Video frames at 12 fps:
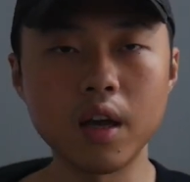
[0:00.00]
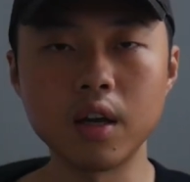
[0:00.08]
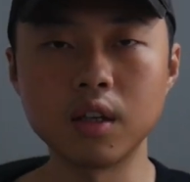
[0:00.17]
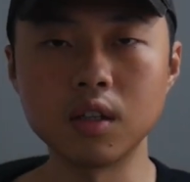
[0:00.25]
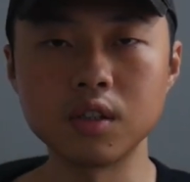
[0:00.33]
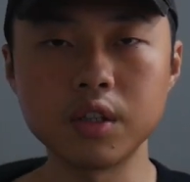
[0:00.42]

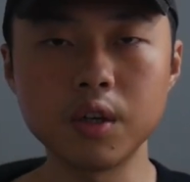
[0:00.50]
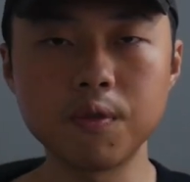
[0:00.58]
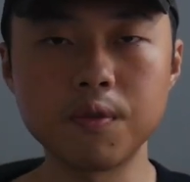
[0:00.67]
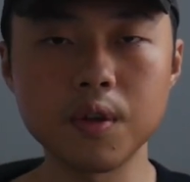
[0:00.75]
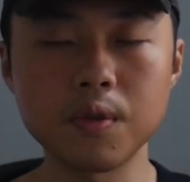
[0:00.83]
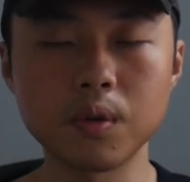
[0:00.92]
And until
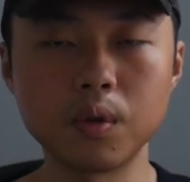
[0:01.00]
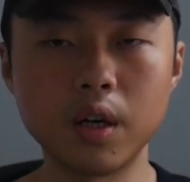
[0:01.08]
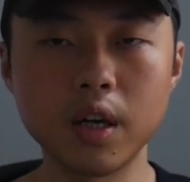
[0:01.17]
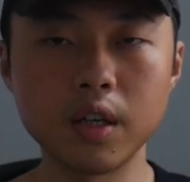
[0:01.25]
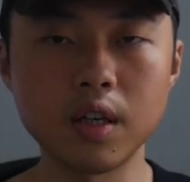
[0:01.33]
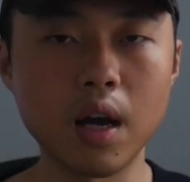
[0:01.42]
5th
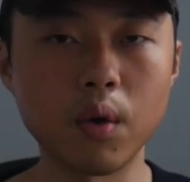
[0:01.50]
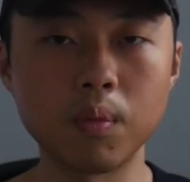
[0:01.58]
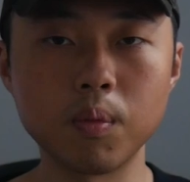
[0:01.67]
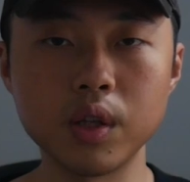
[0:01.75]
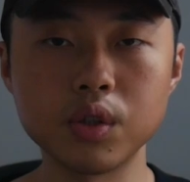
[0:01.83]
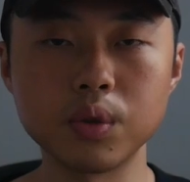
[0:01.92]
grade, I
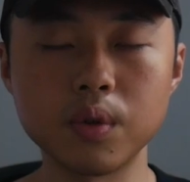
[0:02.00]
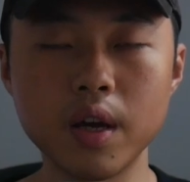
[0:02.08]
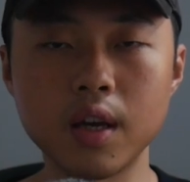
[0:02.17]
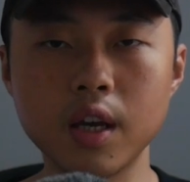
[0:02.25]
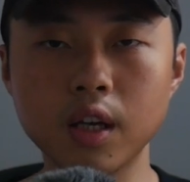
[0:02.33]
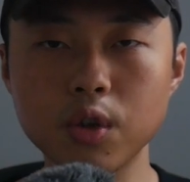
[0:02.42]
went to
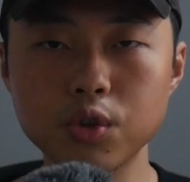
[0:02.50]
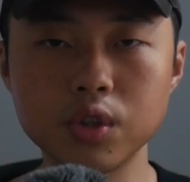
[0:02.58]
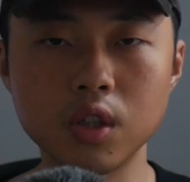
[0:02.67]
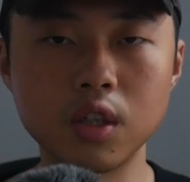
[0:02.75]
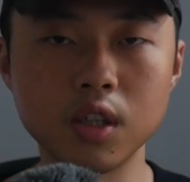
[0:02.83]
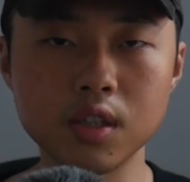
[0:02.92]
an English
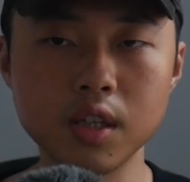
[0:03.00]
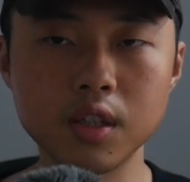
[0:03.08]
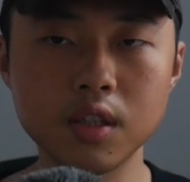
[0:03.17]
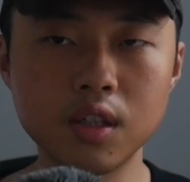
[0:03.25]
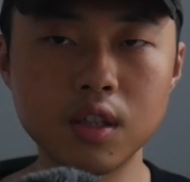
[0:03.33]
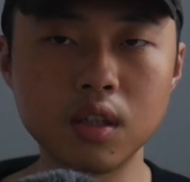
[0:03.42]
learning
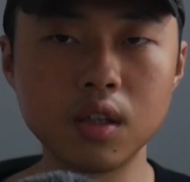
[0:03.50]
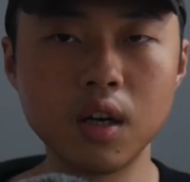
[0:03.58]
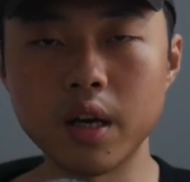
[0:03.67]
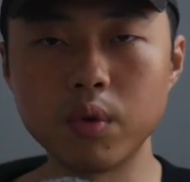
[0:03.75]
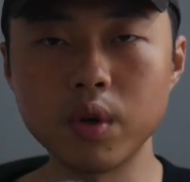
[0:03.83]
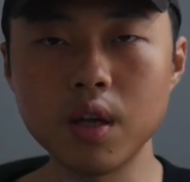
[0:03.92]
center.
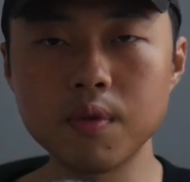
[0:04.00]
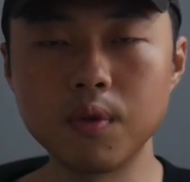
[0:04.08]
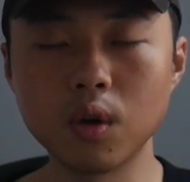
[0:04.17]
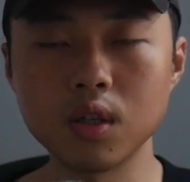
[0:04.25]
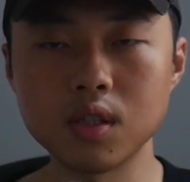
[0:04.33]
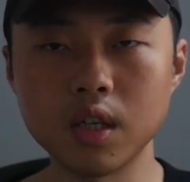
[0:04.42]
They're really
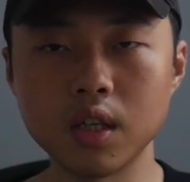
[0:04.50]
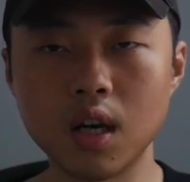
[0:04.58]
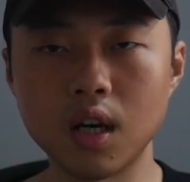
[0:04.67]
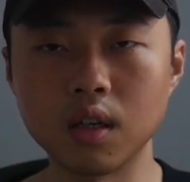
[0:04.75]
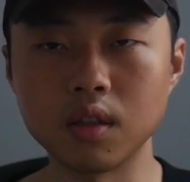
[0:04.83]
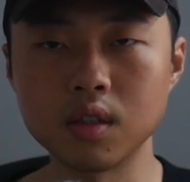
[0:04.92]
focusing
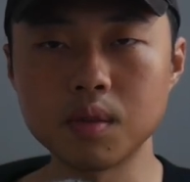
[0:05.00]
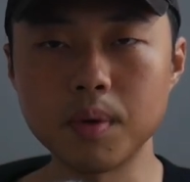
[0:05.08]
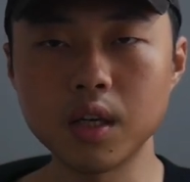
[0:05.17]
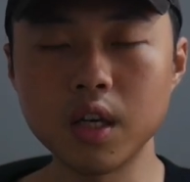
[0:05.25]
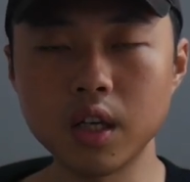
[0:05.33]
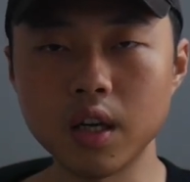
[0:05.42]
on
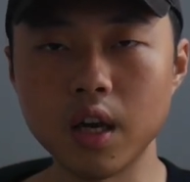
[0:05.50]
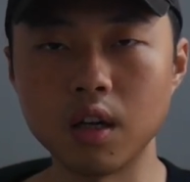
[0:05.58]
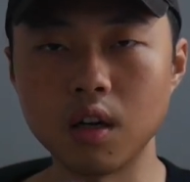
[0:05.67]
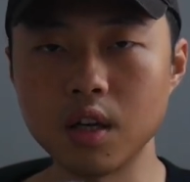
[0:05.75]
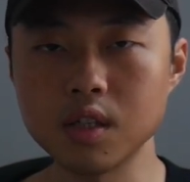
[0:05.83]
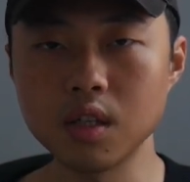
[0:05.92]
speaking
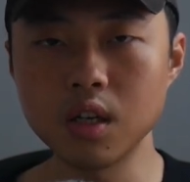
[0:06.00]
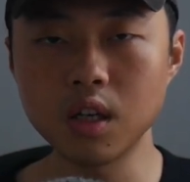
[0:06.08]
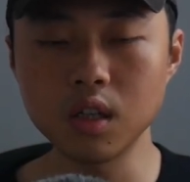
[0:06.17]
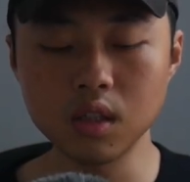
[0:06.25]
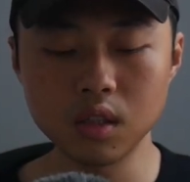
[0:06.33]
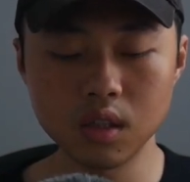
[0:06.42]
and
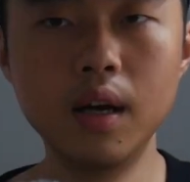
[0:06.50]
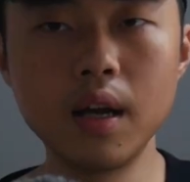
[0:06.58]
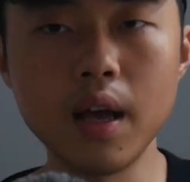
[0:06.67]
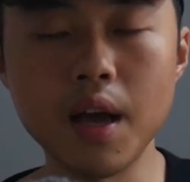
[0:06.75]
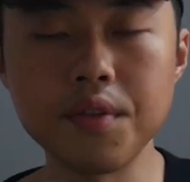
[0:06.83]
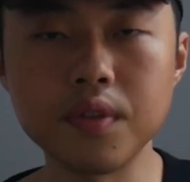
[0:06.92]
listening.
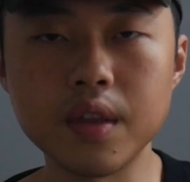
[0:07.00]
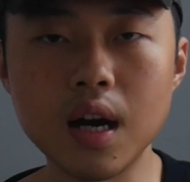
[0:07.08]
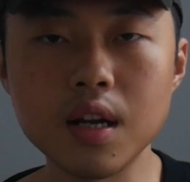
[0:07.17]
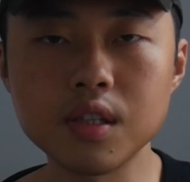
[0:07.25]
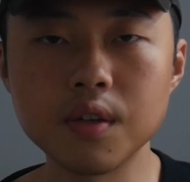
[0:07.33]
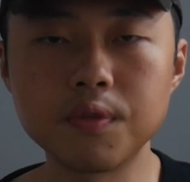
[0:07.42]
And
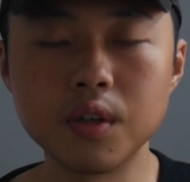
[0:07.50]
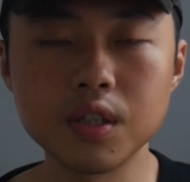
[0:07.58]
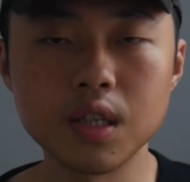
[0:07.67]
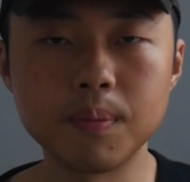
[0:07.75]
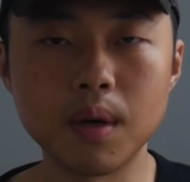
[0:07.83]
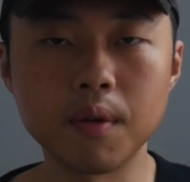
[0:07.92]
that is the
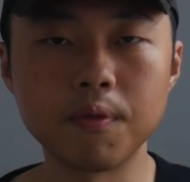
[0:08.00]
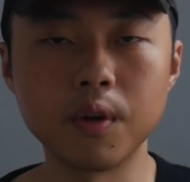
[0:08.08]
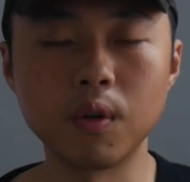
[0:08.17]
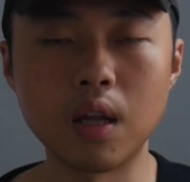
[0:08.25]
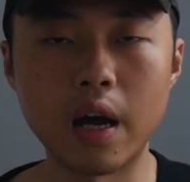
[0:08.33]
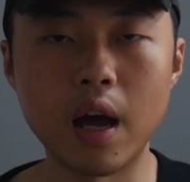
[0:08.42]
first time I
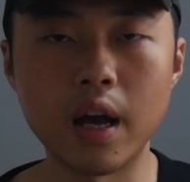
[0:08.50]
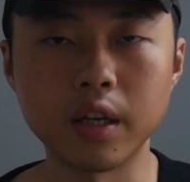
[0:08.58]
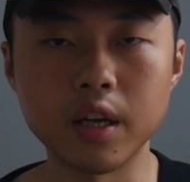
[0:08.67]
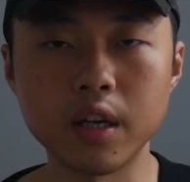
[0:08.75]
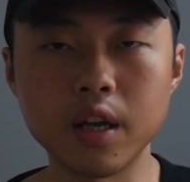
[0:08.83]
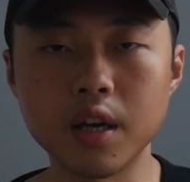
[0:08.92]
feel like I
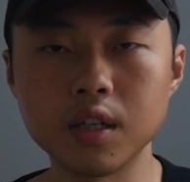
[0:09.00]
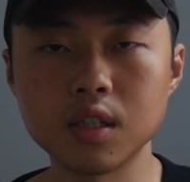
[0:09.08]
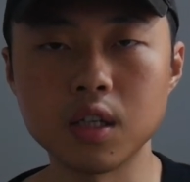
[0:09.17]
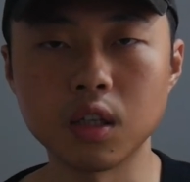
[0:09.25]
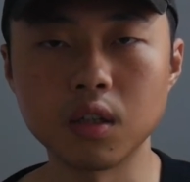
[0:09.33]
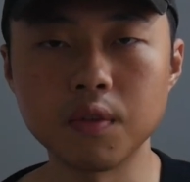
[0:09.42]
get a
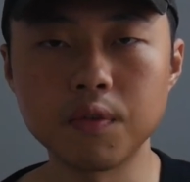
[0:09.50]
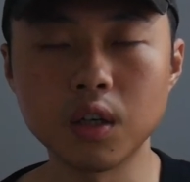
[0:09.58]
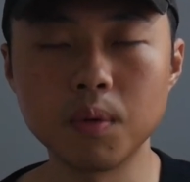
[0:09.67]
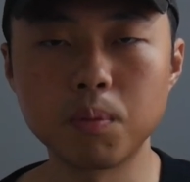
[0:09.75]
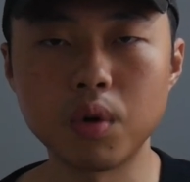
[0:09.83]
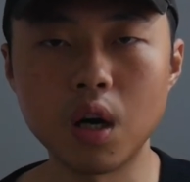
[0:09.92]

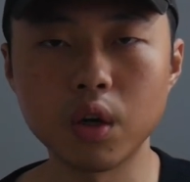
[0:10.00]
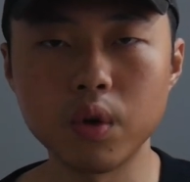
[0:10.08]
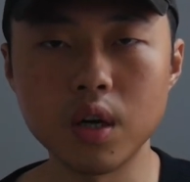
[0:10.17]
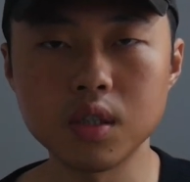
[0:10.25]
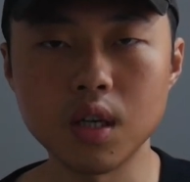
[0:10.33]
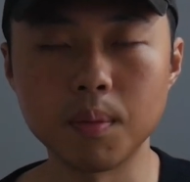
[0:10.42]
significant
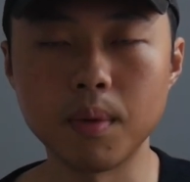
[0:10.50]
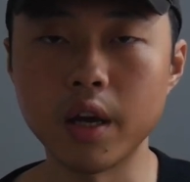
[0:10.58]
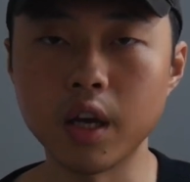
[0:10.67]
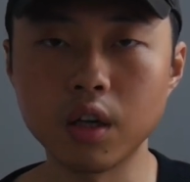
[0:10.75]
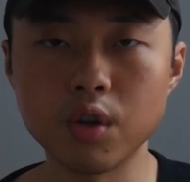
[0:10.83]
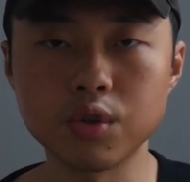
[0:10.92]
progress on my
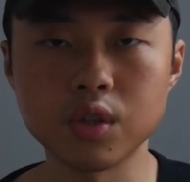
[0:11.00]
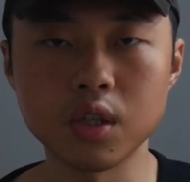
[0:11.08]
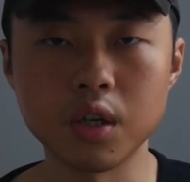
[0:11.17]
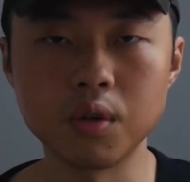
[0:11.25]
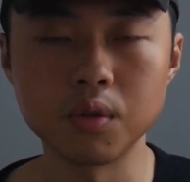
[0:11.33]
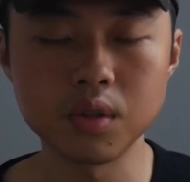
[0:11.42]
English
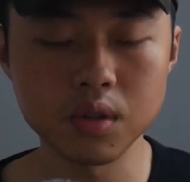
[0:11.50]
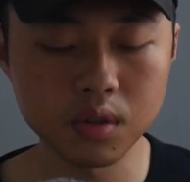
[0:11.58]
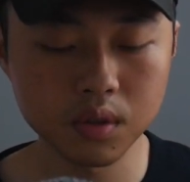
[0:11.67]
skills.